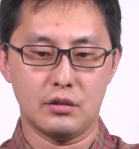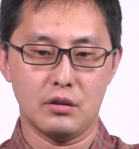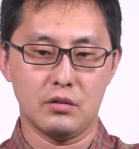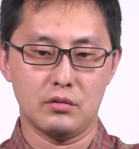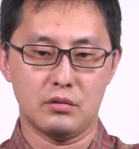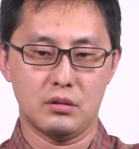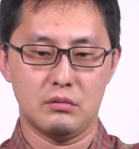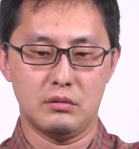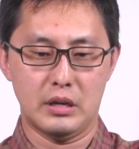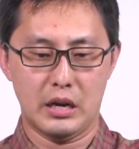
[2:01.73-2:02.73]
goes
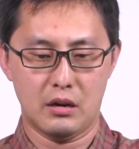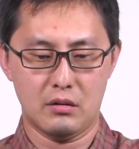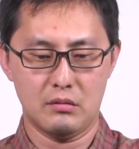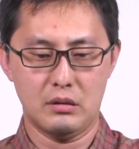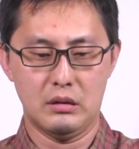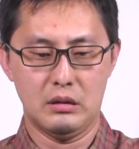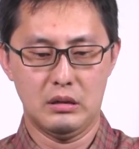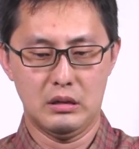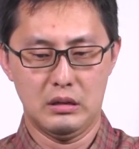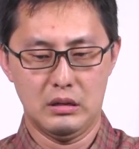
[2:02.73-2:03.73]
down
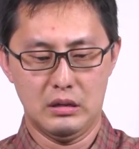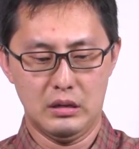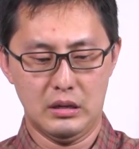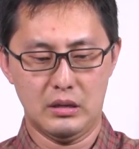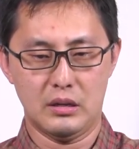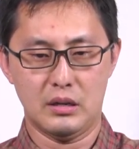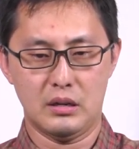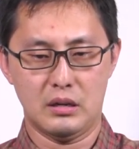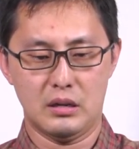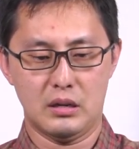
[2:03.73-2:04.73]
and then
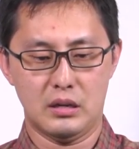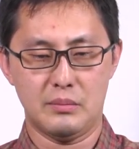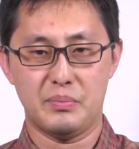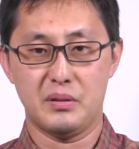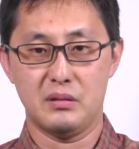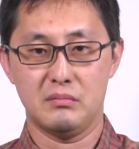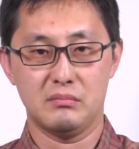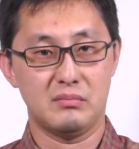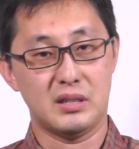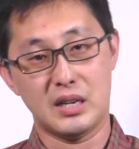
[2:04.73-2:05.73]
up,
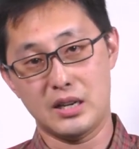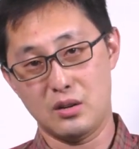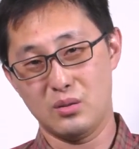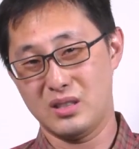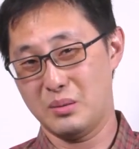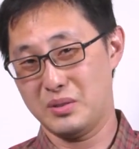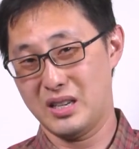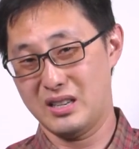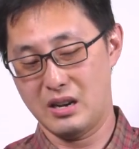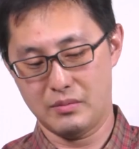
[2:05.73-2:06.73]
then I know it's
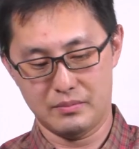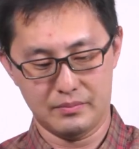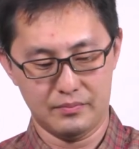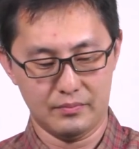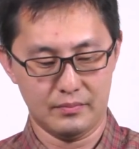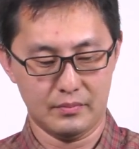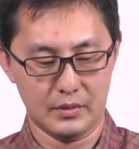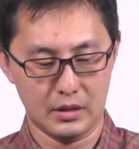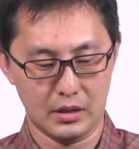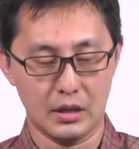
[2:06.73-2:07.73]
upside down.
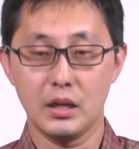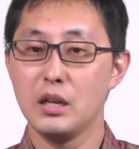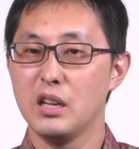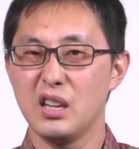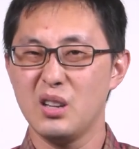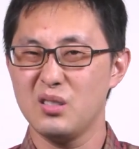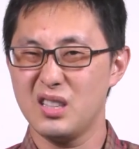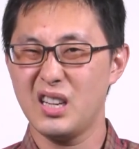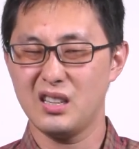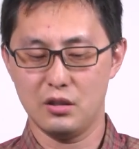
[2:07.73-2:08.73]
Okay, it'll
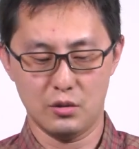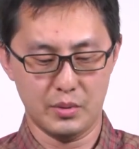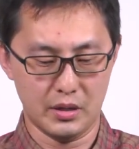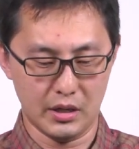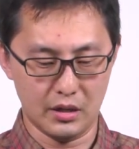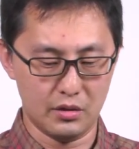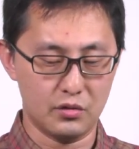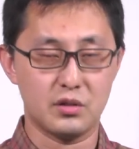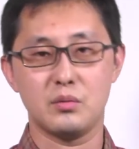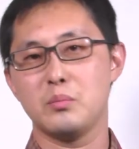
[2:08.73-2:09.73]
take a little bit of getting
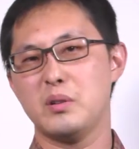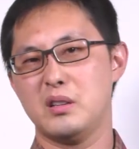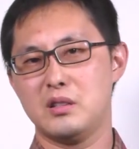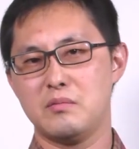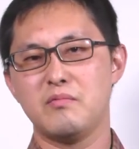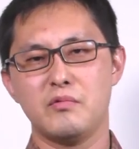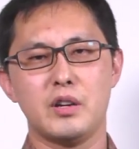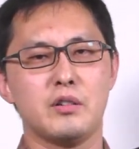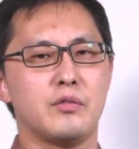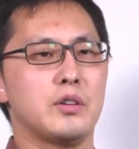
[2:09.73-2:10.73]
used to it, but it's
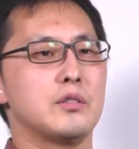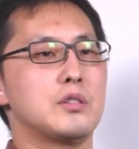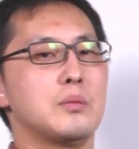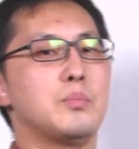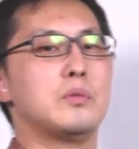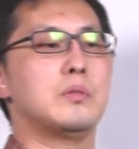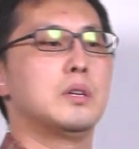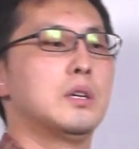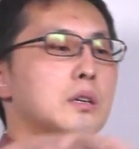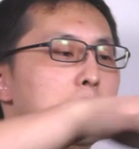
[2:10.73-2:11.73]
very, very simple.
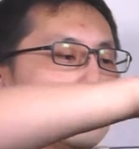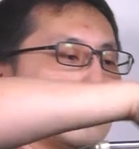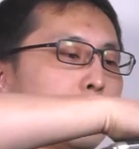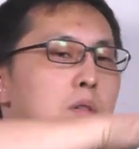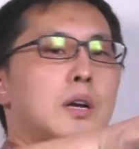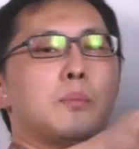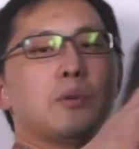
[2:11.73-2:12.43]
So I'm